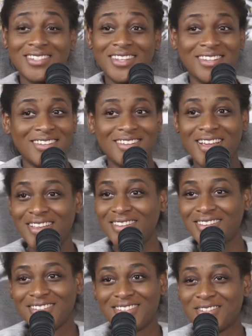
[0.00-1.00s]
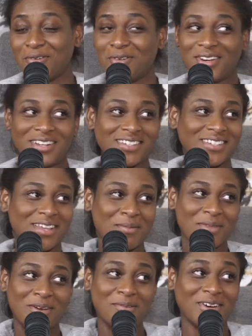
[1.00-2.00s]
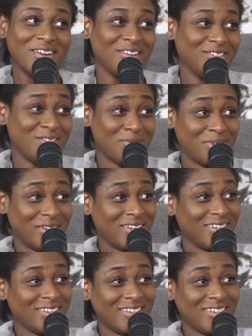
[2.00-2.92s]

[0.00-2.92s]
it, I, it's the hornets. I'm like, what are y'all doing?